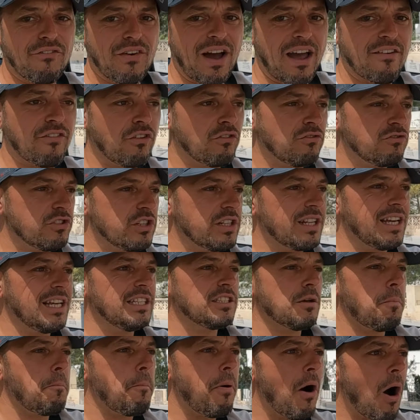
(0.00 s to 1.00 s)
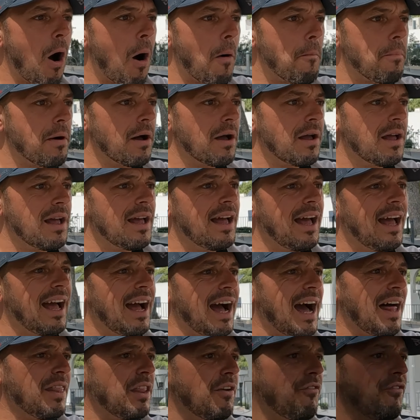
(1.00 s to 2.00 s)
500 is a pop,
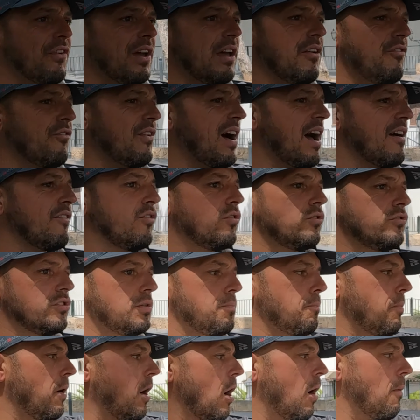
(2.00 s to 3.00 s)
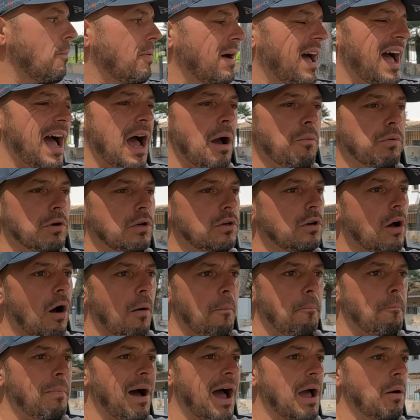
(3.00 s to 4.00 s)
and the Fiat 500 pop, I would
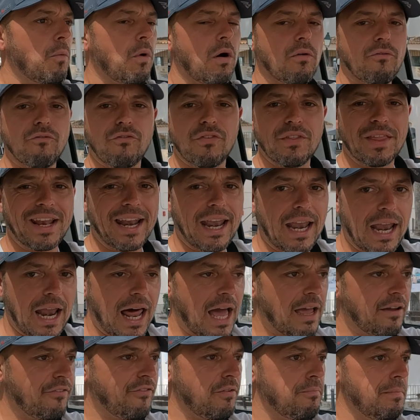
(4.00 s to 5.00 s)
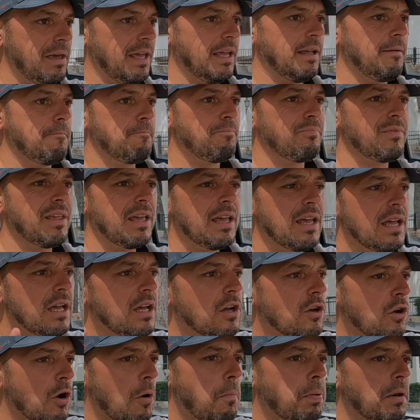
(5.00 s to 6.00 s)
not buy one for the life of me.
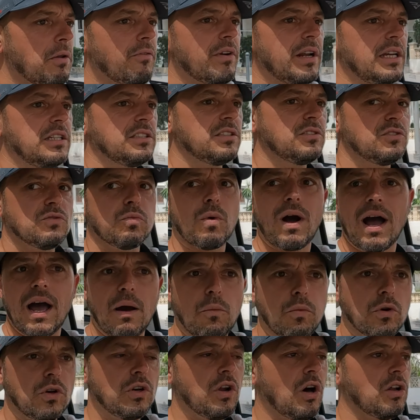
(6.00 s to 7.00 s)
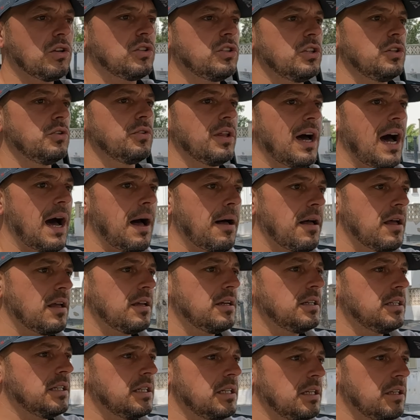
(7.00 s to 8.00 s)
A couple of reasons why I would not do that.
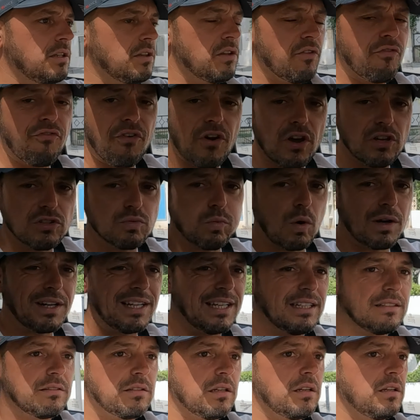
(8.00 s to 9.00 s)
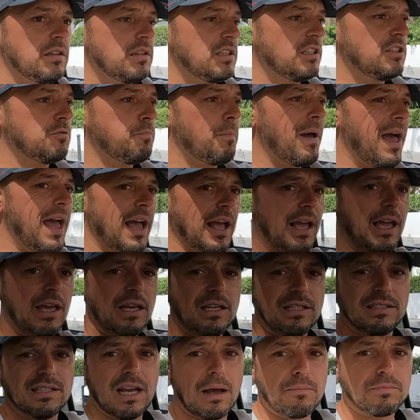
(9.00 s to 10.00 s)
The first one is the spec
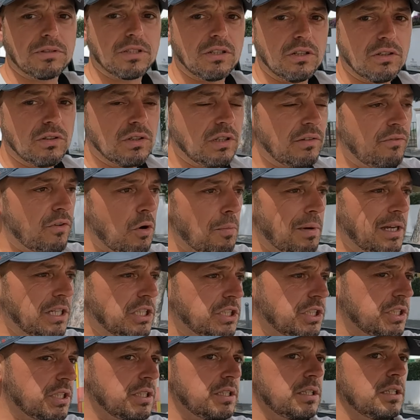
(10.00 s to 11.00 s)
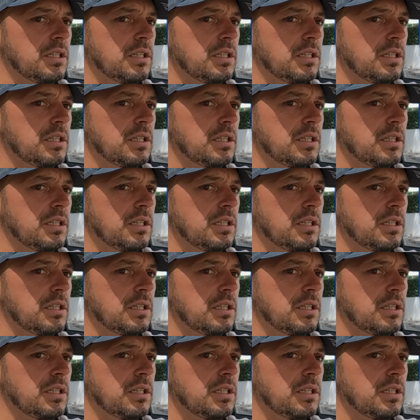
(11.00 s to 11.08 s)
is absolutely rubbish.